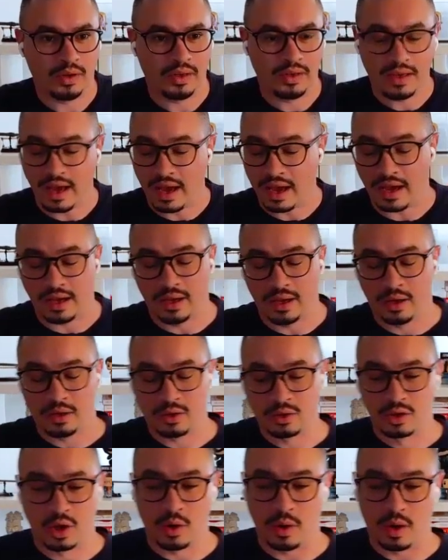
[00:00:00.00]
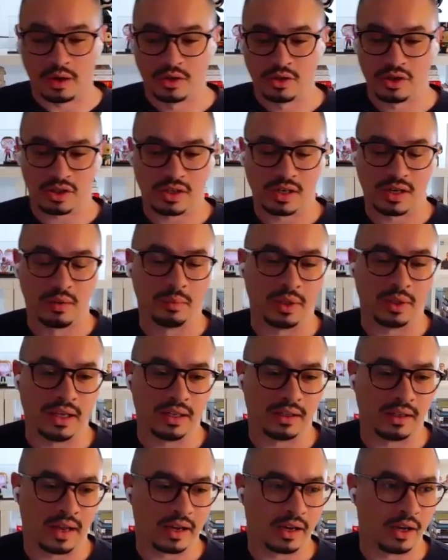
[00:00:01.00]
Yeah, so just to
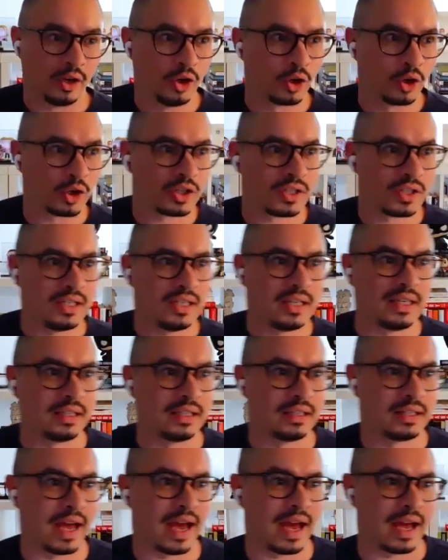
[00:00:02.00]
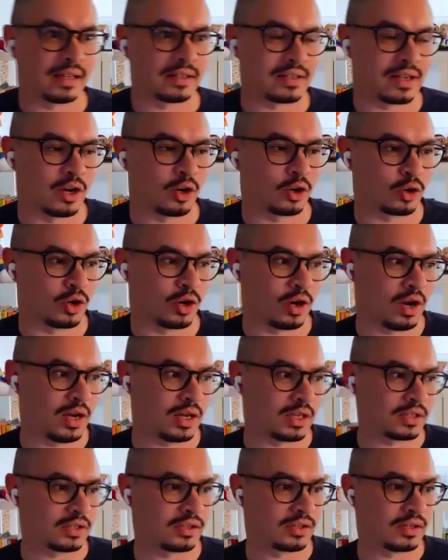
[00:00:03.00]
complete, like you're seeing that
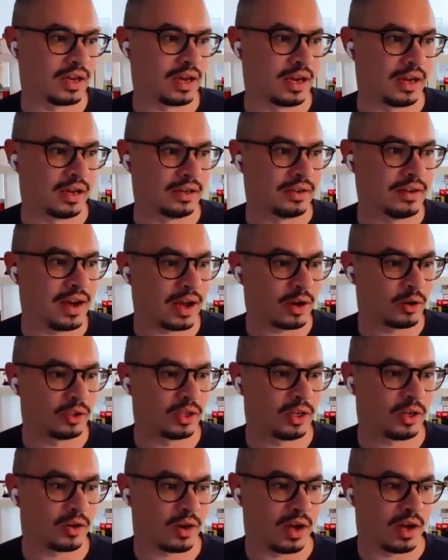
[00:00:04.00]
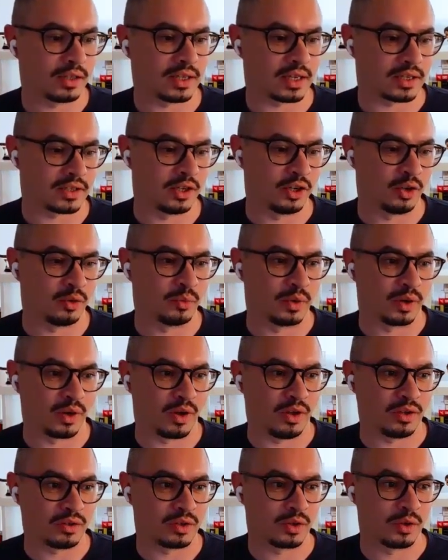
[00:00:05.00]
across not only the contact center, but
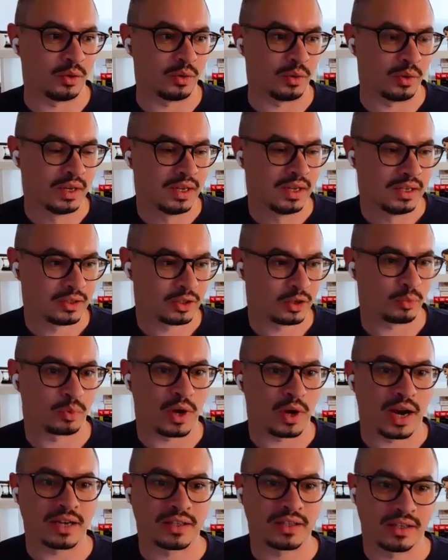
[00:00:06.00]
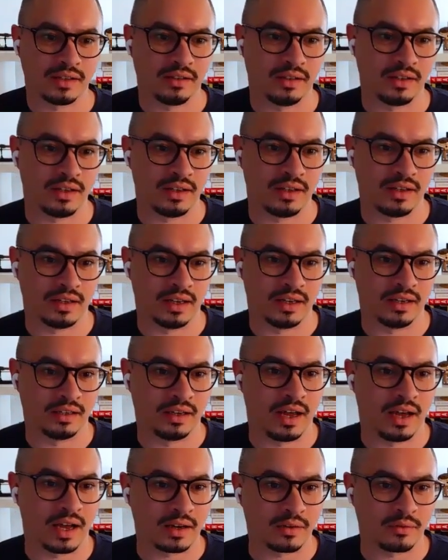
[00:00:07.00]
also surprisingly a
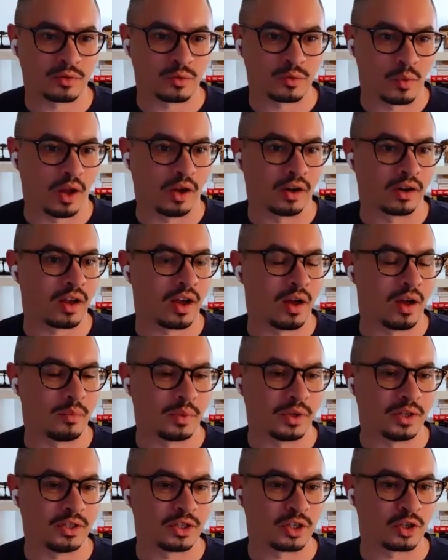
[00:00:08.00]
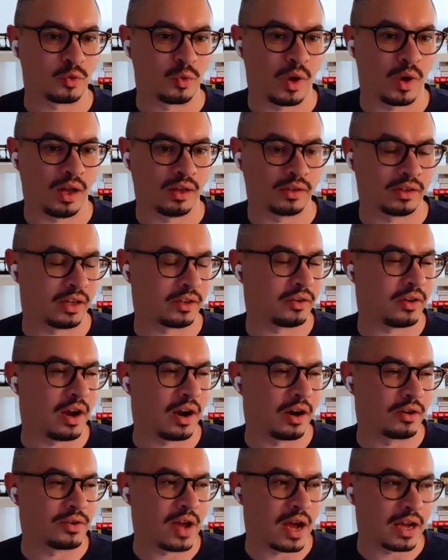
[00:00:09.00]
lot of smaller companies as well that
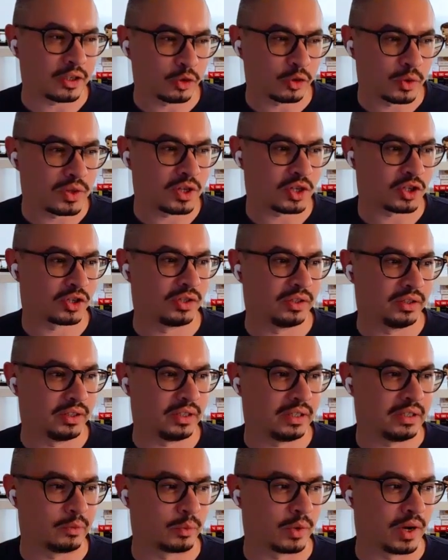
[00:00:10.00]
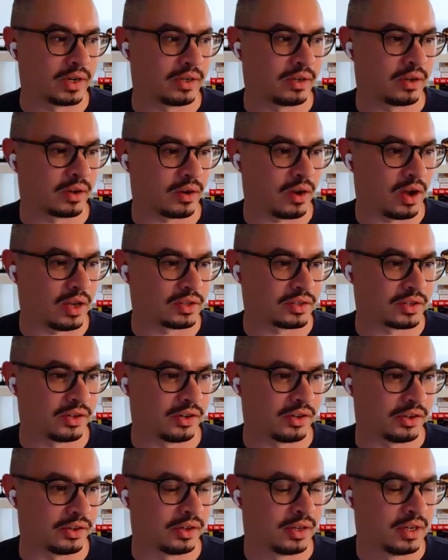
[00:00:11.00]
are not traditionally running a call
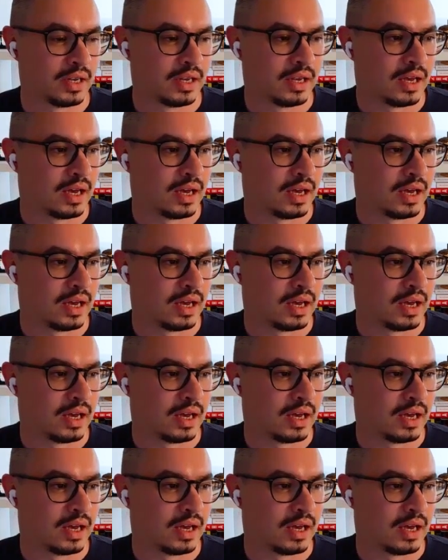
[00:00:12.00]
center.